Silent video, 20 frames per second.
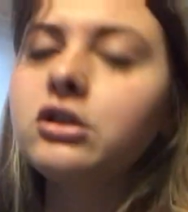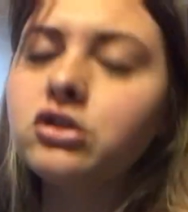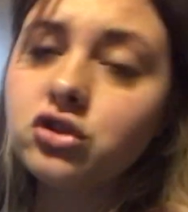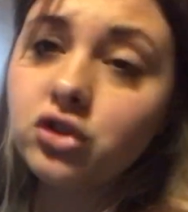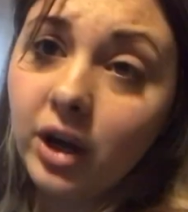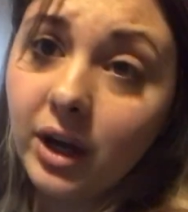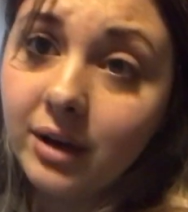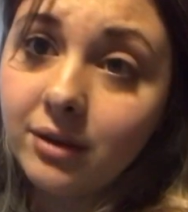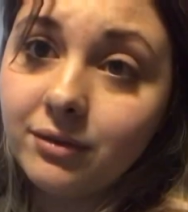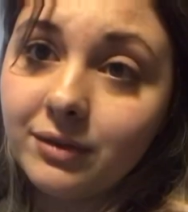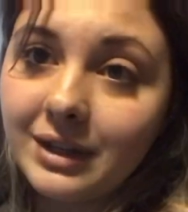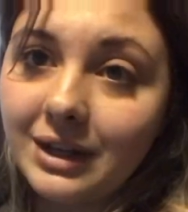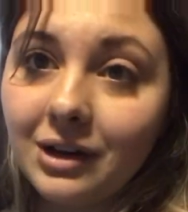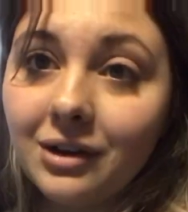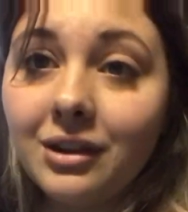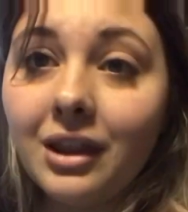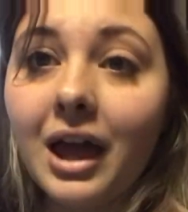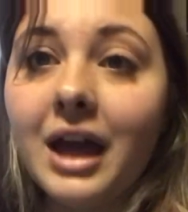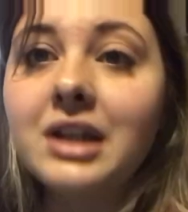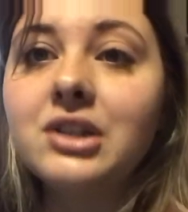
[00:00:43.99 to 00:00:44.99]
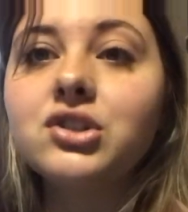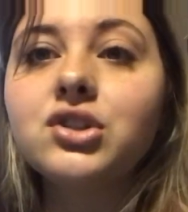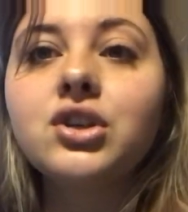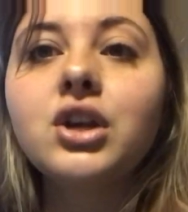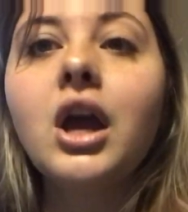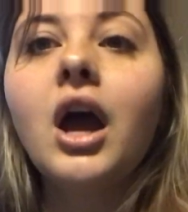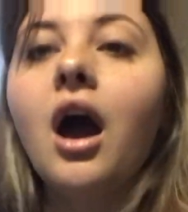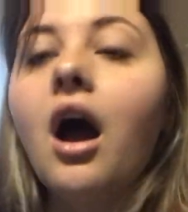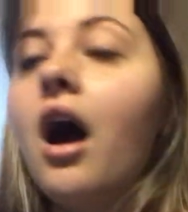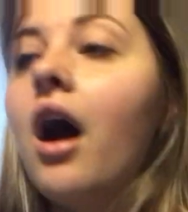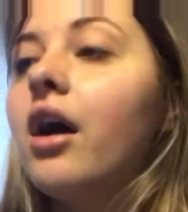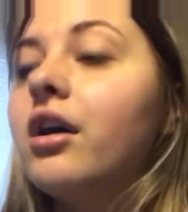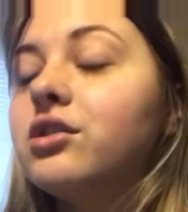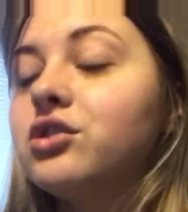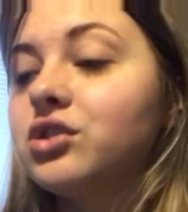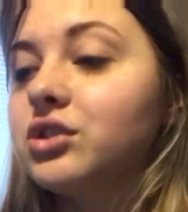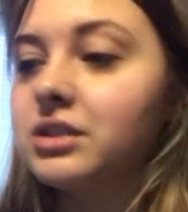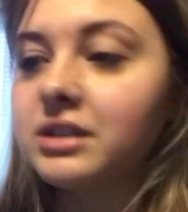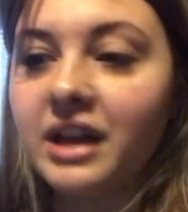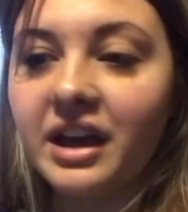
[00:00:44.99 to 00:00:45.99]
try and feed her lunch
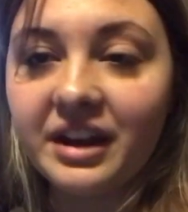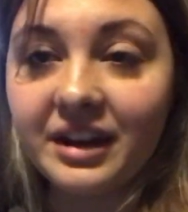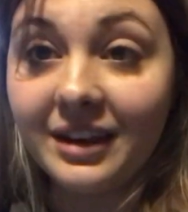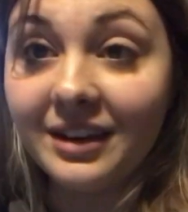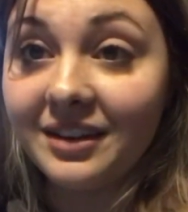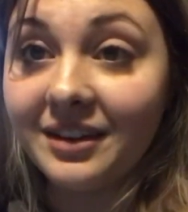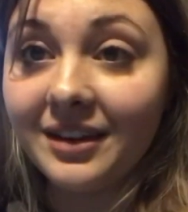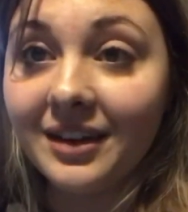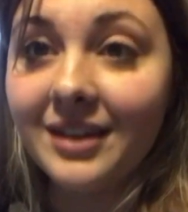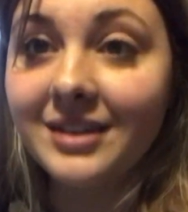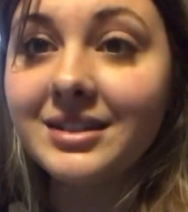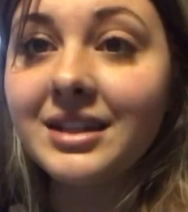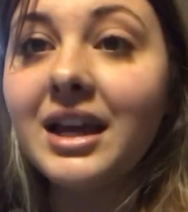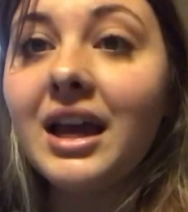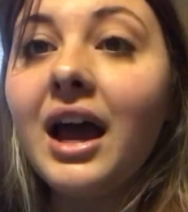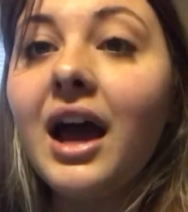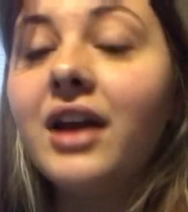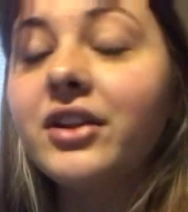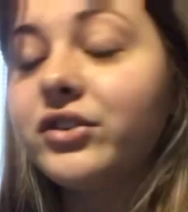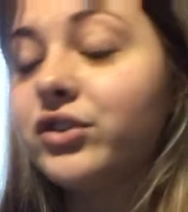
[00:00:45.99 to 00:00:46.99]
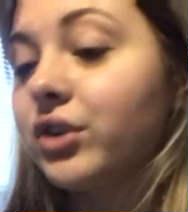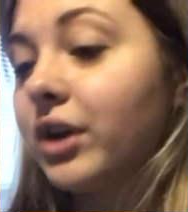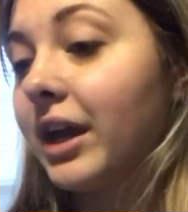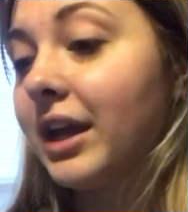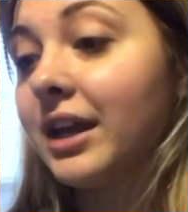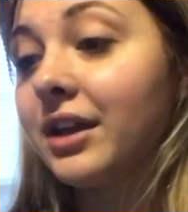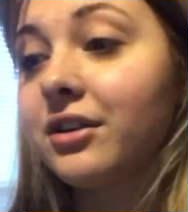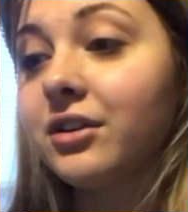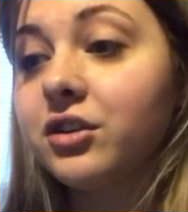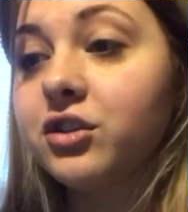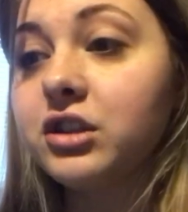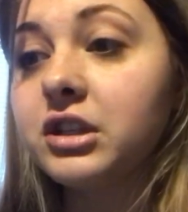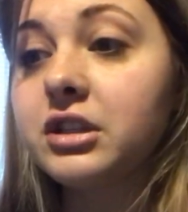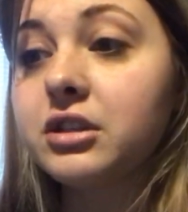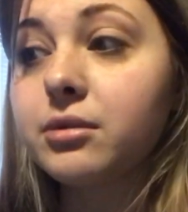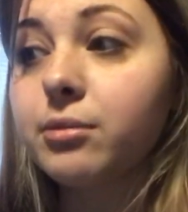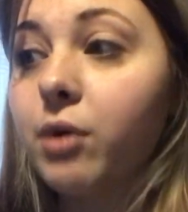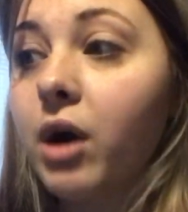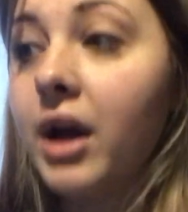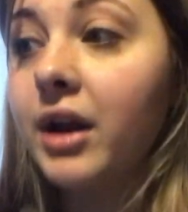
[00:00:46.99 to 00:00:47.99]
she's not eating it try and get her drinking
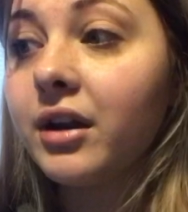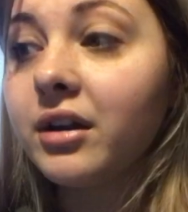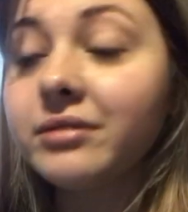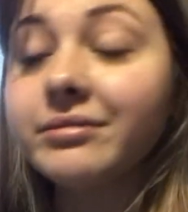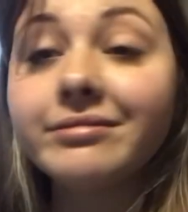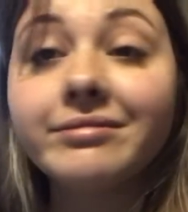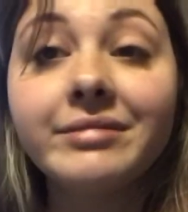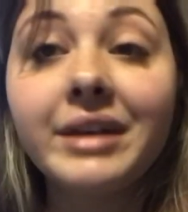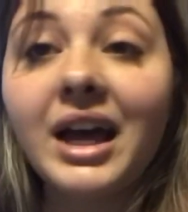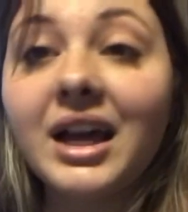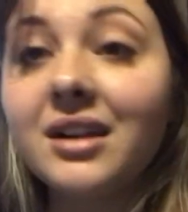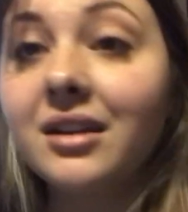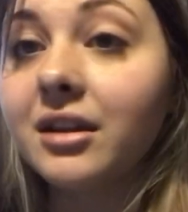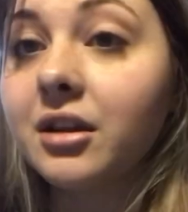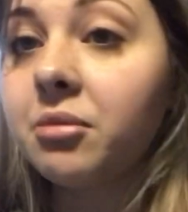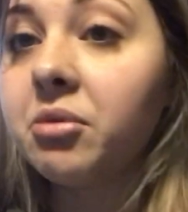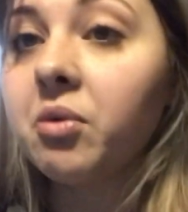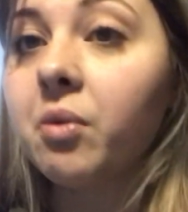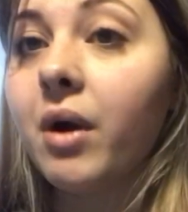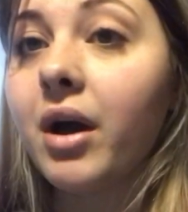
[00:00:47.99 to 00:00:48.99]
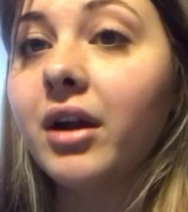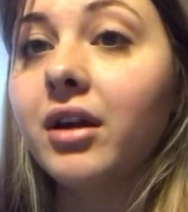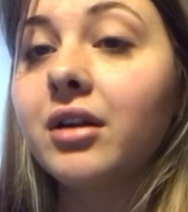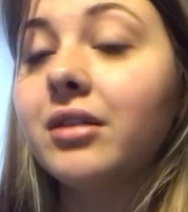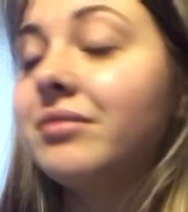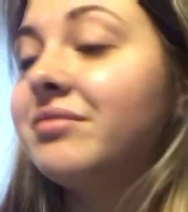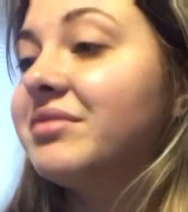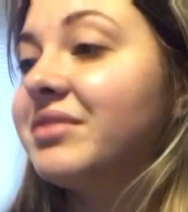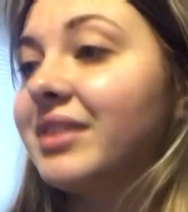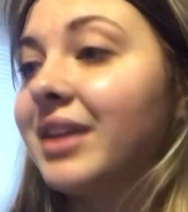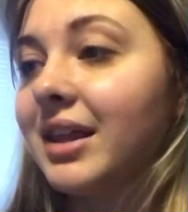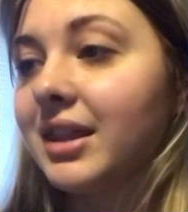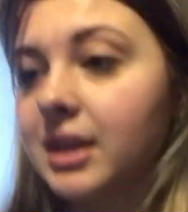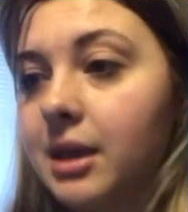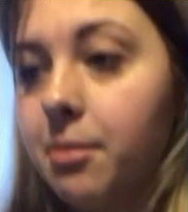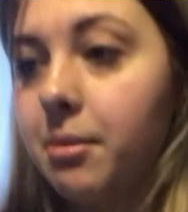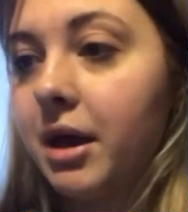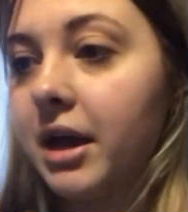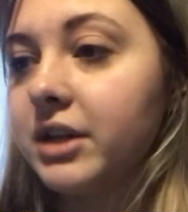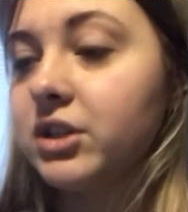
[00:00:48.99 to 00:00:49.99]
some water had a little bit of water not
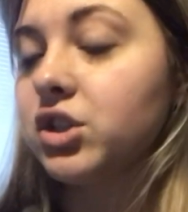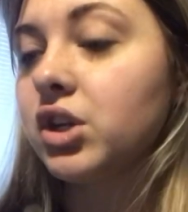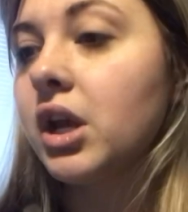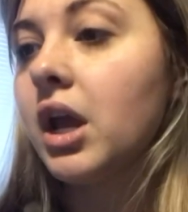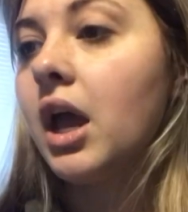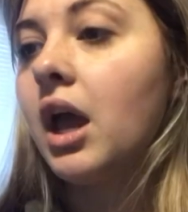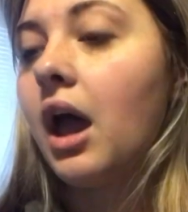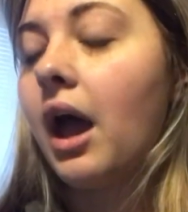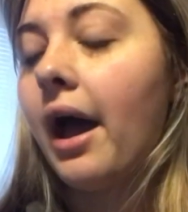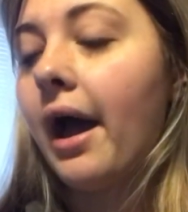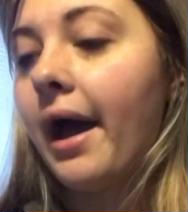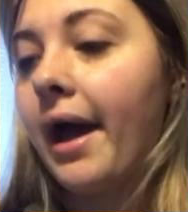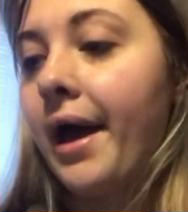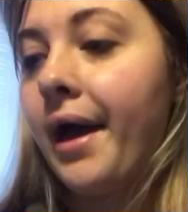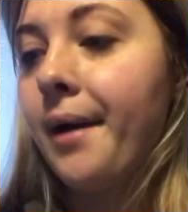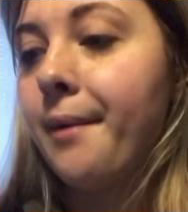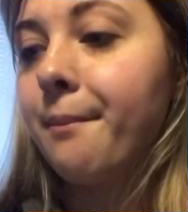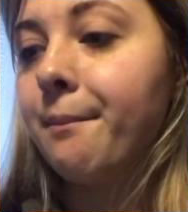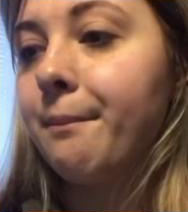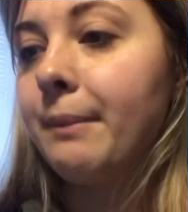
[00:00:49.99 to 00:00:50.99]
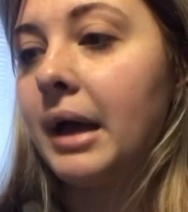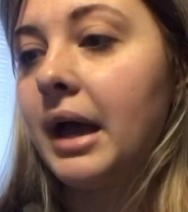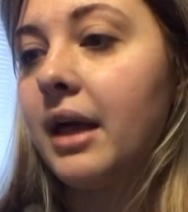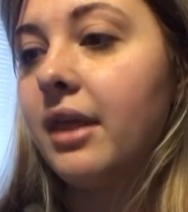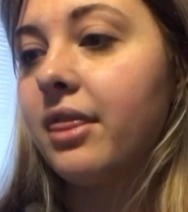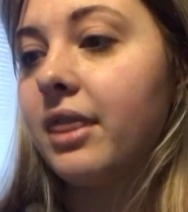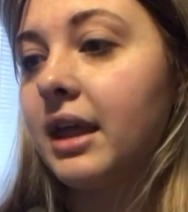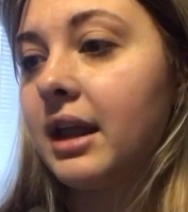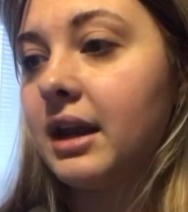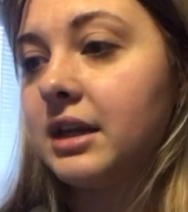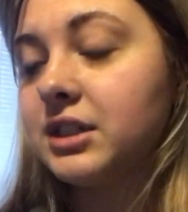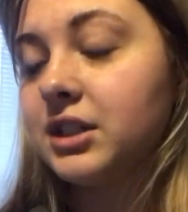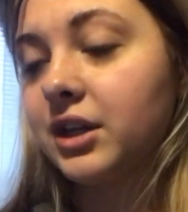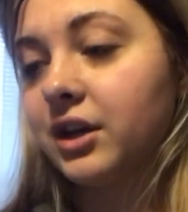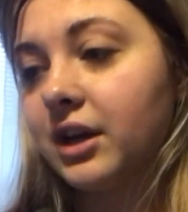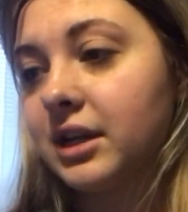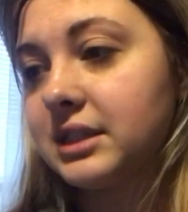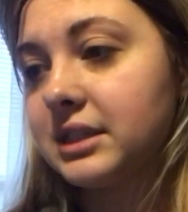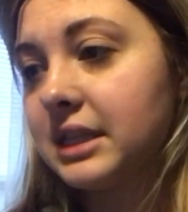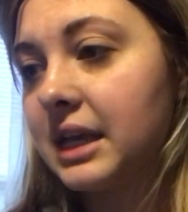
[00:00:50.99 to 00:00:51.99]
that much um, then i took her
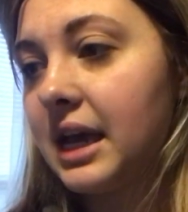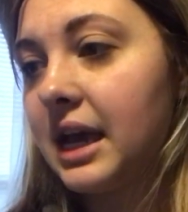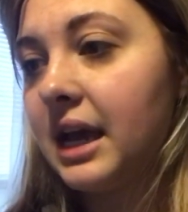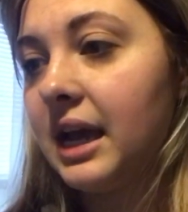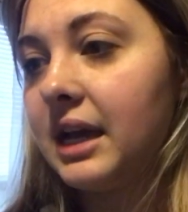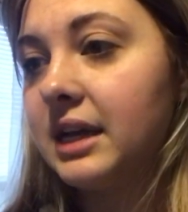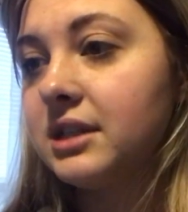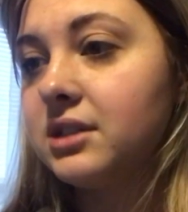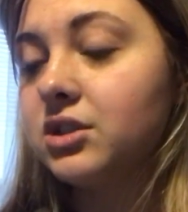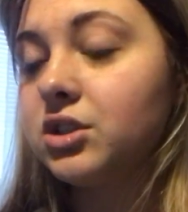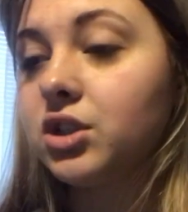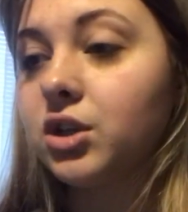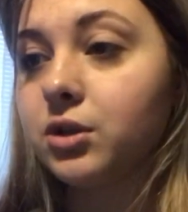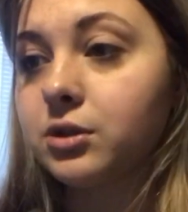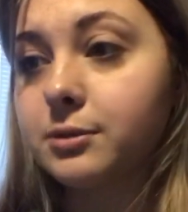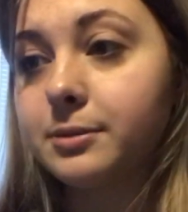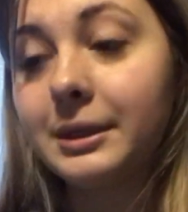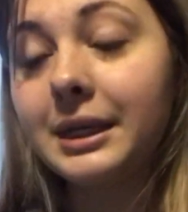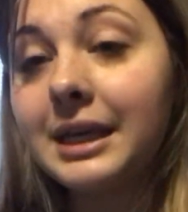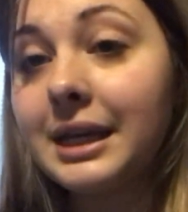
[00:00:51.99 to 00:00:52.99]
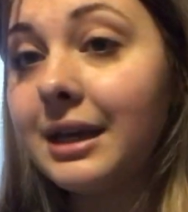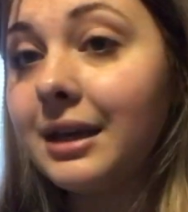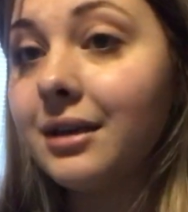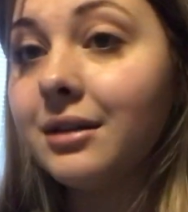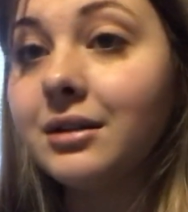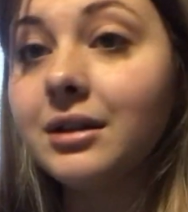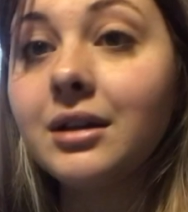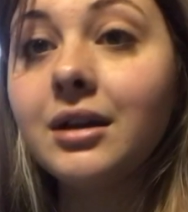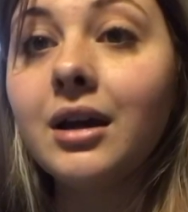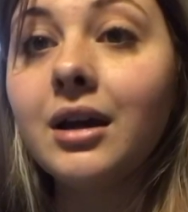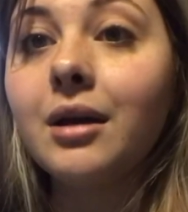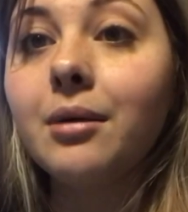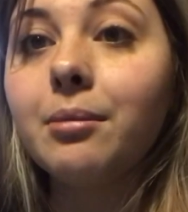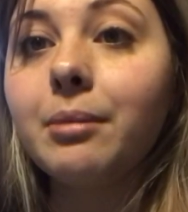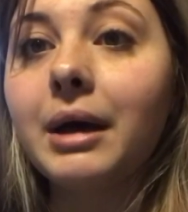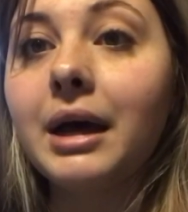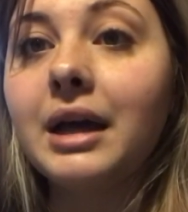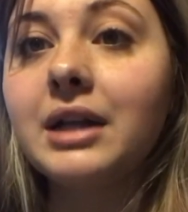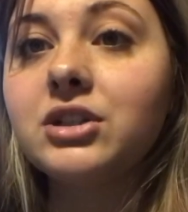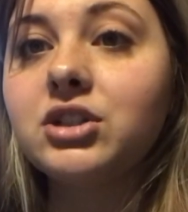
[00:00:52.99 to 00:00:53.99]
outside she goes pee
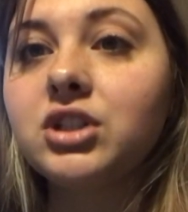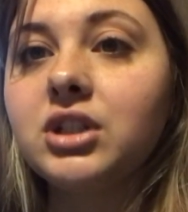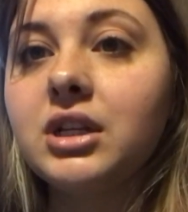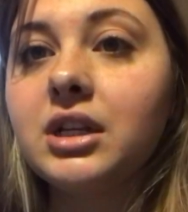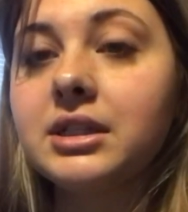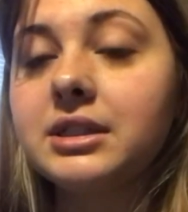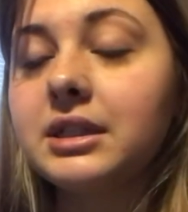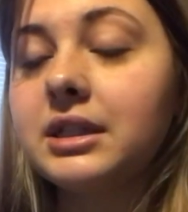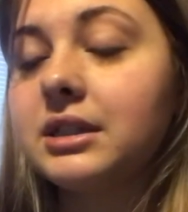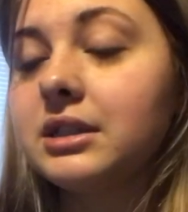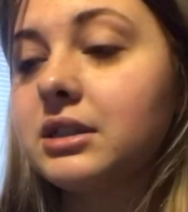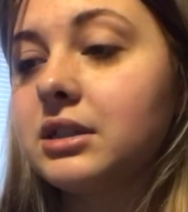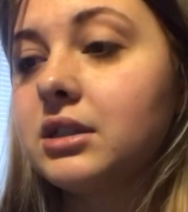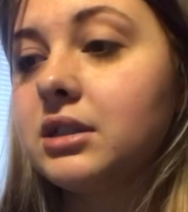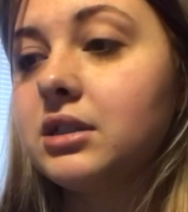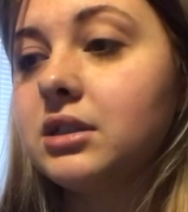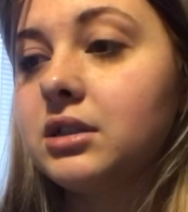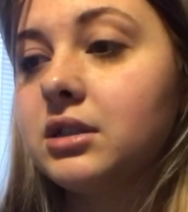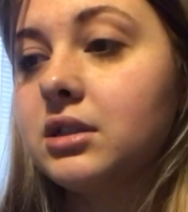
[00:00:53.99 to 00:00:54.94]
but she doesn't